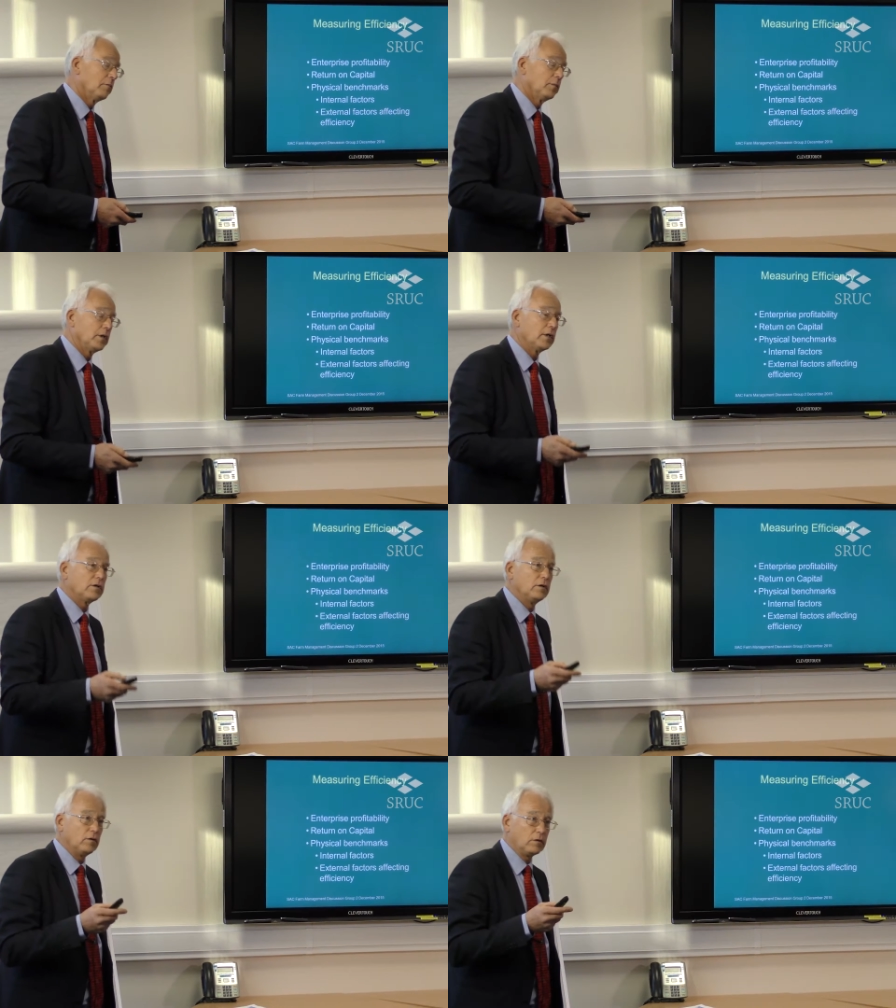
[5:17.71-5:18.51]
But that's
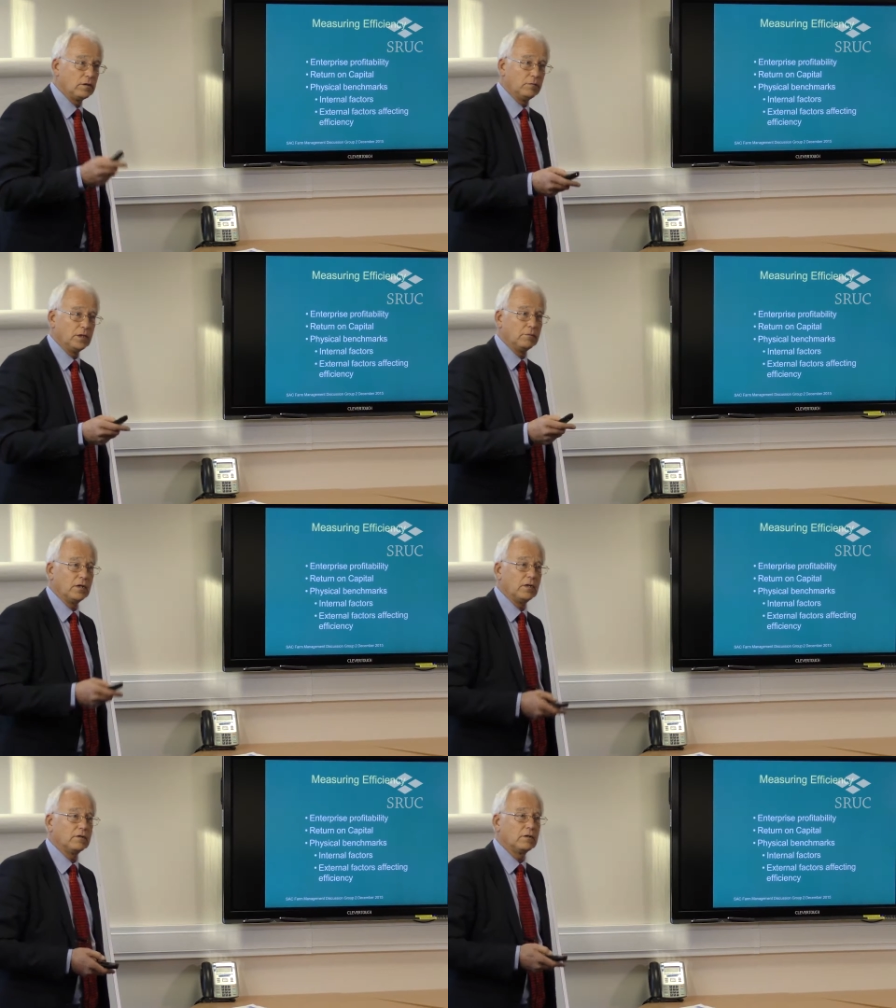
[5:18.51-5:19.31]
not to
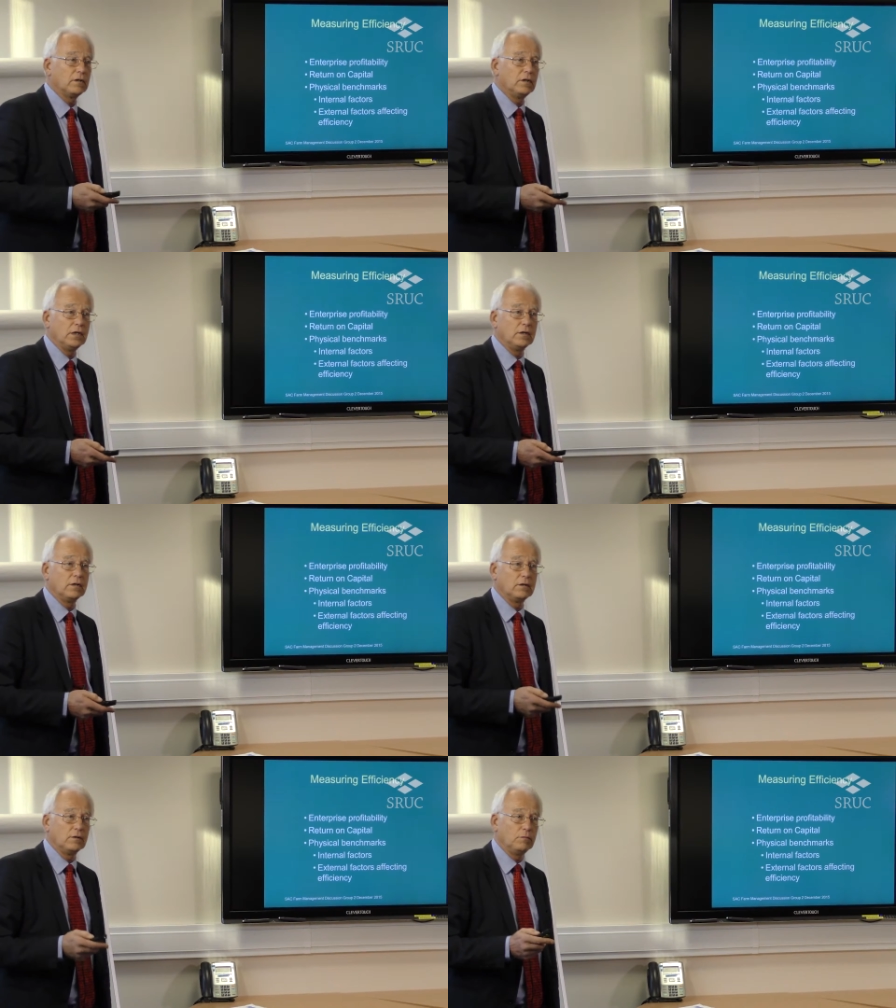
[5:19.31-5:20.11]
minimise the need
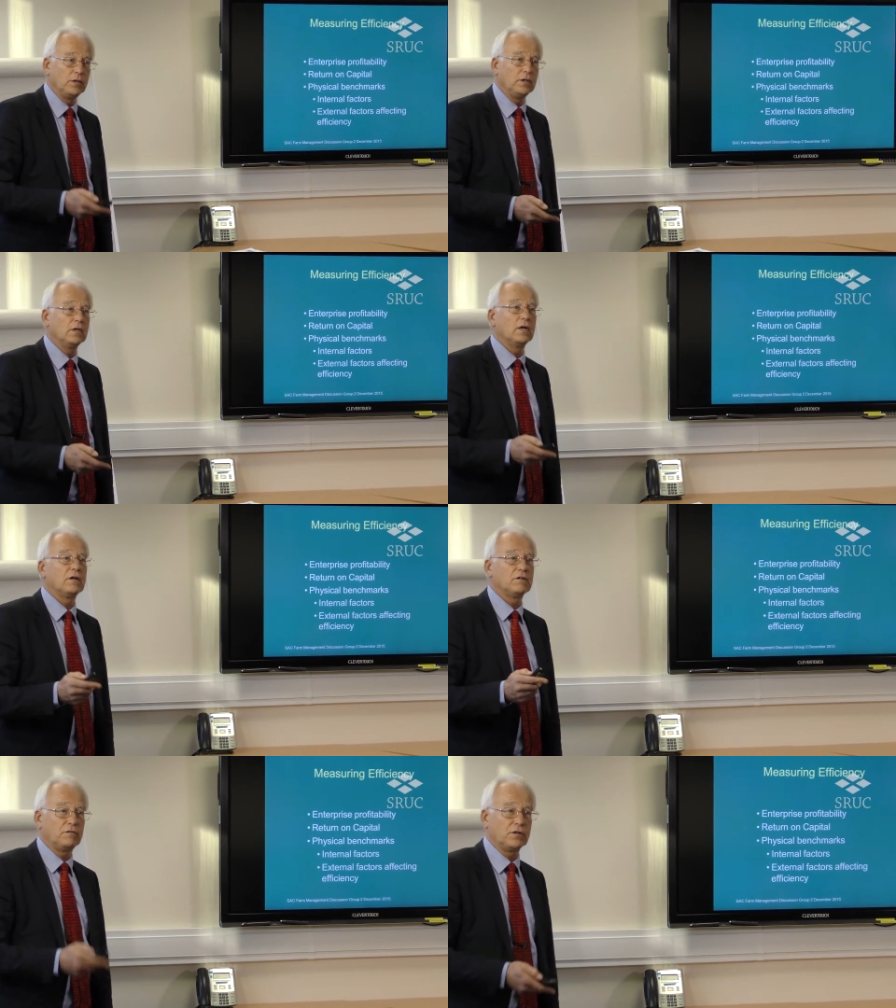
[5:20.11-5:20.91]
to be
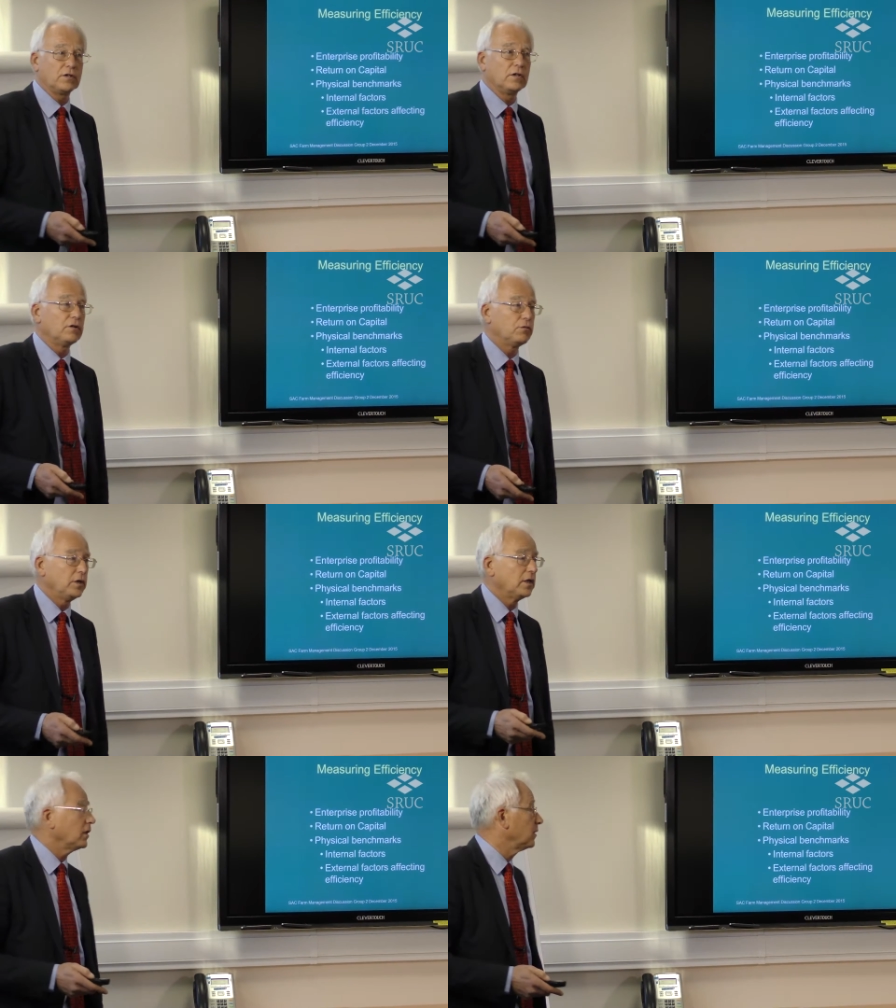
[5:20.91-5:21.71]
as efficient as we
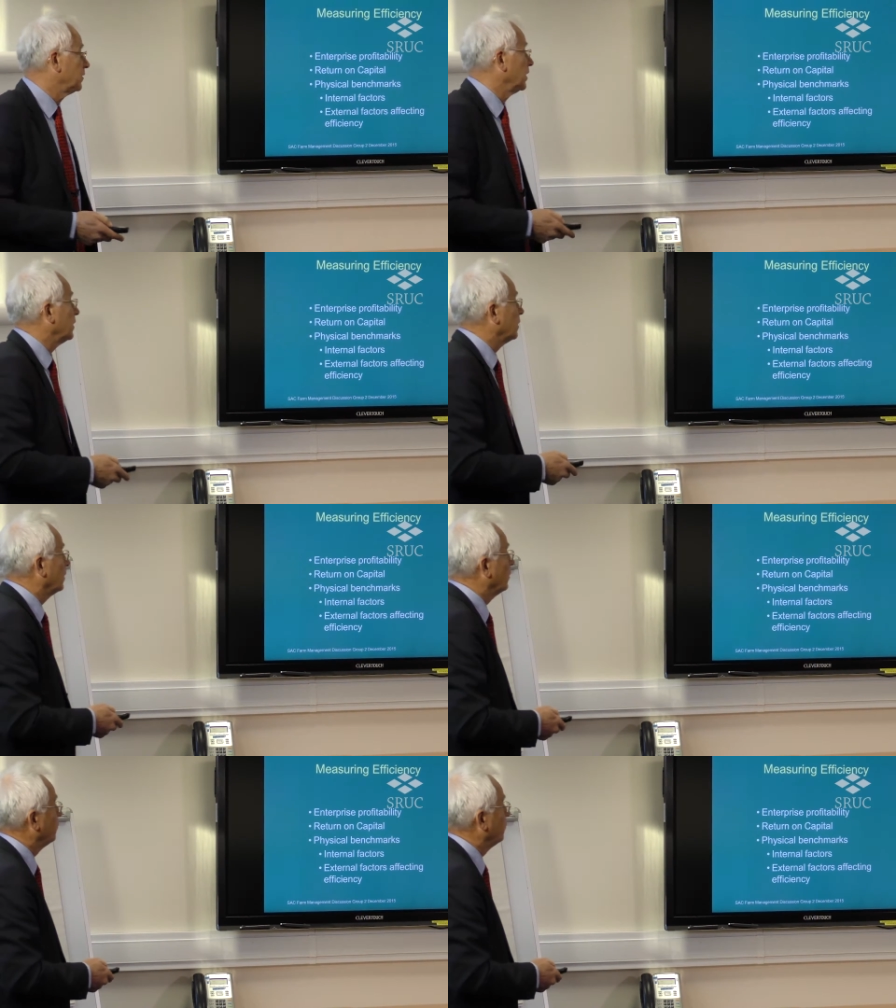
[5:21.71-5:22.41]
can technically, or